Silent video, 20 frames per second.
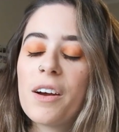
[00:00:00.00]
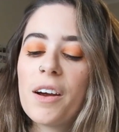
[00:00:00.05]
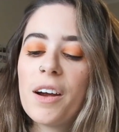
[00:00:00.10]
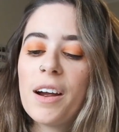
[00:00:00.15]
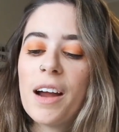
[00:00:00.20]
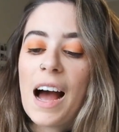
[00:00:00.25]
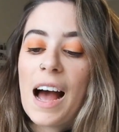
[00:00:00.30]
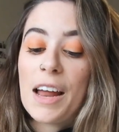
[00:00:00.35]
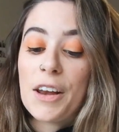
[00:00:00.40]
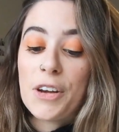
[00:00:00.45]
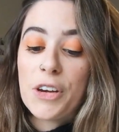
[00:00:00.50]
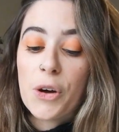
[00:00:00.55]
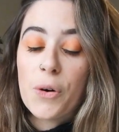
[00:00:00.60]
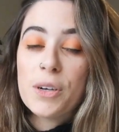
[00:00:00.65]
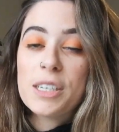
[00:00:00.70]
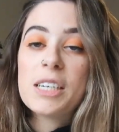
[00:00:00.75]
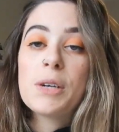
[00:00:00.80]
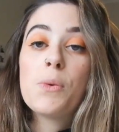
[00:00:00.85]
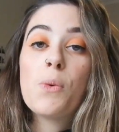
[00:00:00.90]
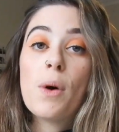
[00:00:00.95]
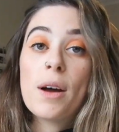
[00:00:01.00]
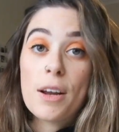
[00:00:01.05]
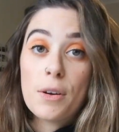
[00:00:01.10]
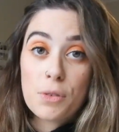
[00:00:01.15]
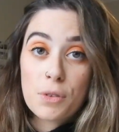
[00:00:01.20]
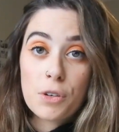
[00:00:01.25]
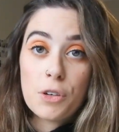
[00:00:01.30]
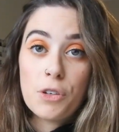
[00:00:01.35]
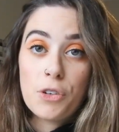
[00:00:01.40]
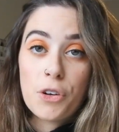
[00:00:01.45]
I had no idea what I
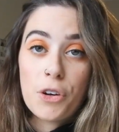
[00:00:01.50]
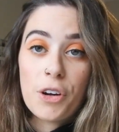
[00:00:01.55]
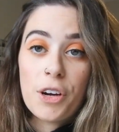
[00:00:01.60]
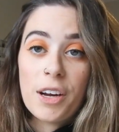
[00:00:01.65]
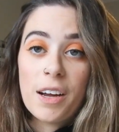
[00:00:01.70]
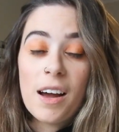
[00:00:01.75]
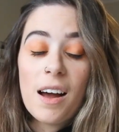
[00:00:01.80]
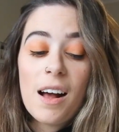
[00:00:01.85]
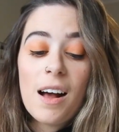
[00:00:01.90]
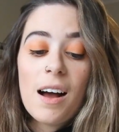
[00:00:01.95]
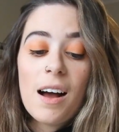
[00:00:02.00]
was going to do.